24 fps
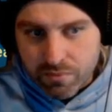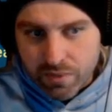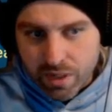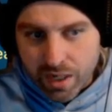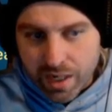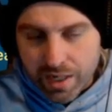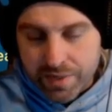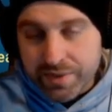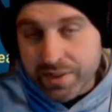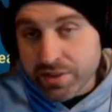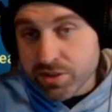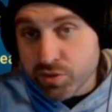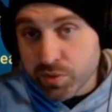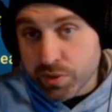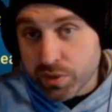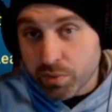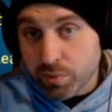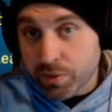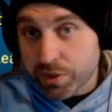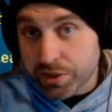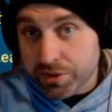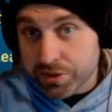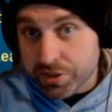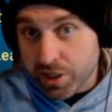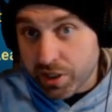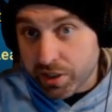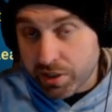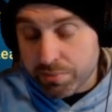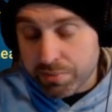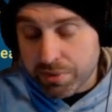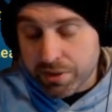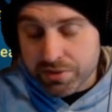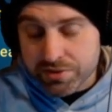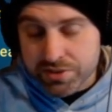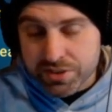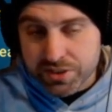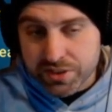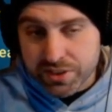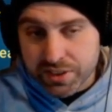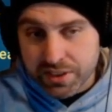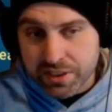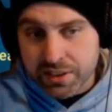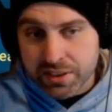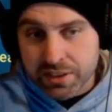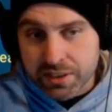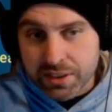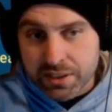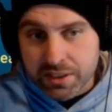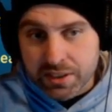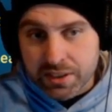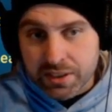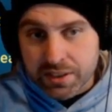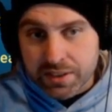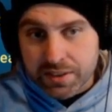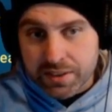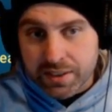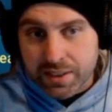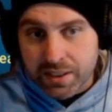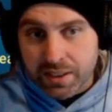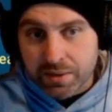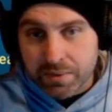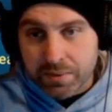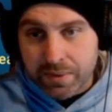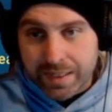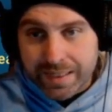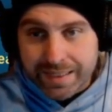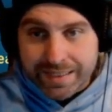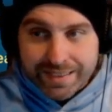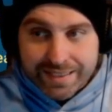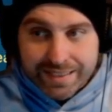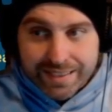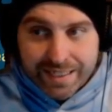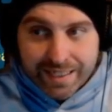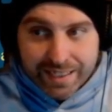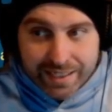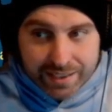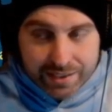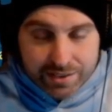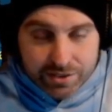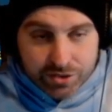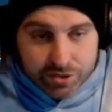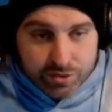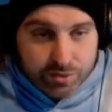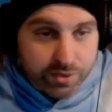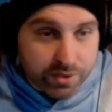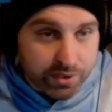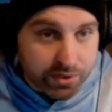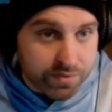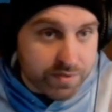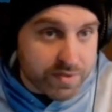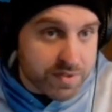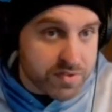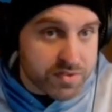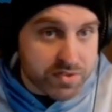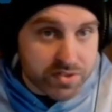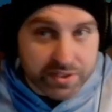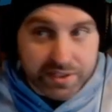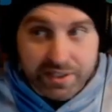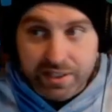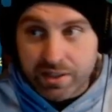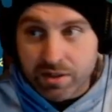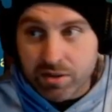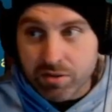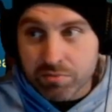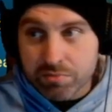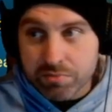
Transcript: And that's what I want to talk about today. Now, I can't do it on this account